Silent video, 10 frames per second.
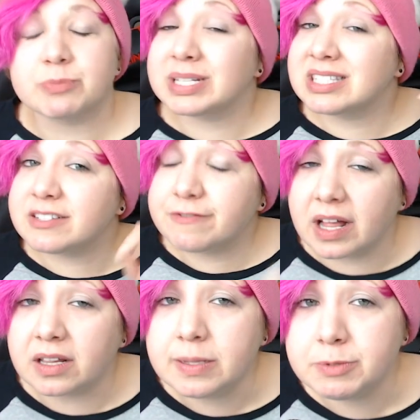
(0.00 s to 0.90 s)
but
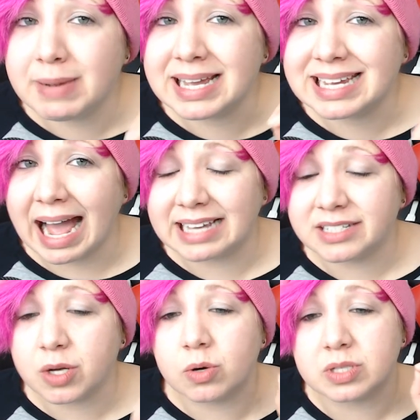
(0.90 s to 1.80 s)
developed by
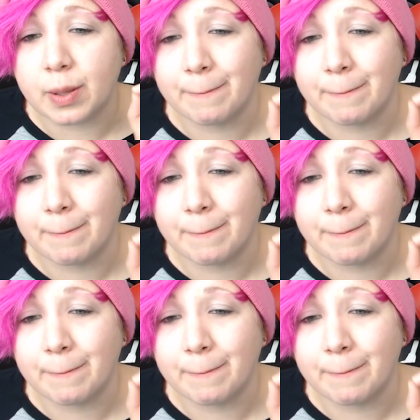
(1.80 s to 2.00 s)
Kaito's